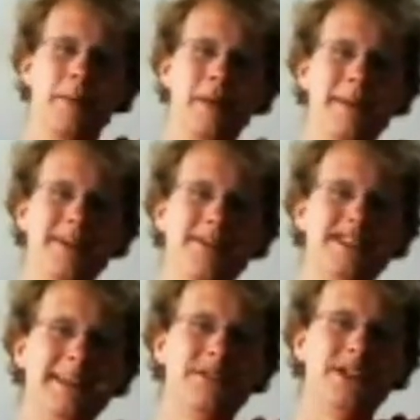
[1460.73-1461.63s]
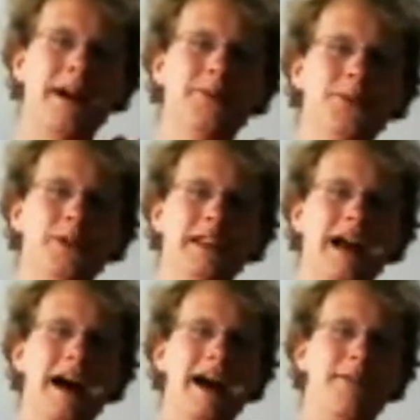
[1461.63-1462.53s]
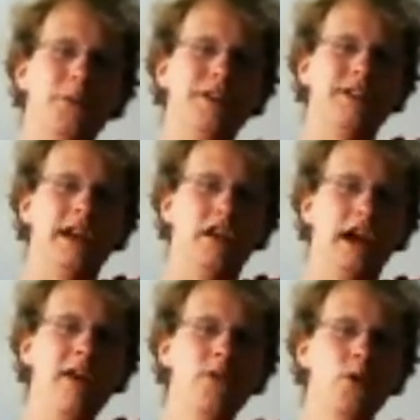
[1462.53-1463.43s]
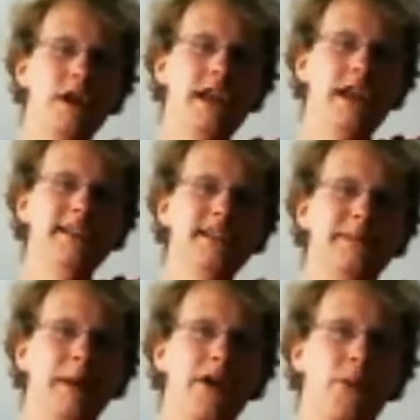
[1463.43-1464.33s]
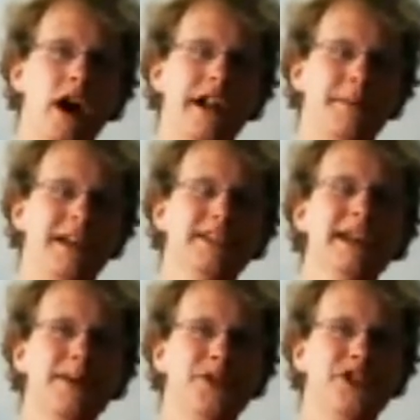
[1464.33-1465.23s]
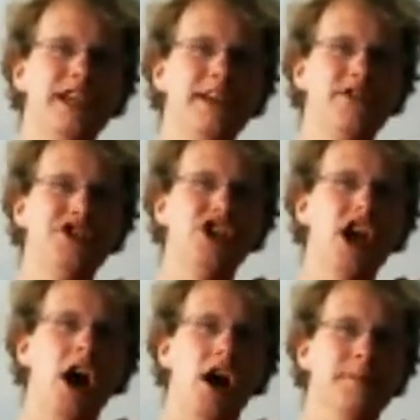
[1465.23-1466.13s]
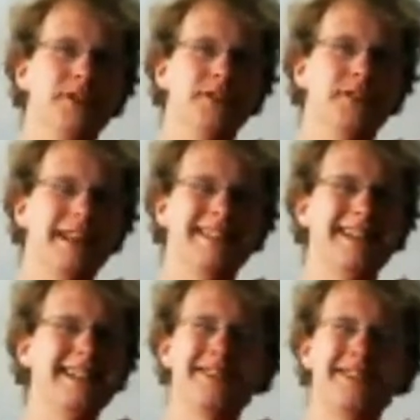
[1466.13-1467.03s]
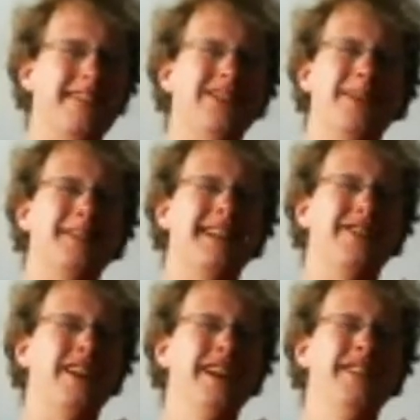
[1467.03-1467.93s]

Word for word: Maybe if Jobs were alive and was saying like everyone needs a smartwatch because I'm Steve Jobs. That, that's how Steve Jobs. No, even right.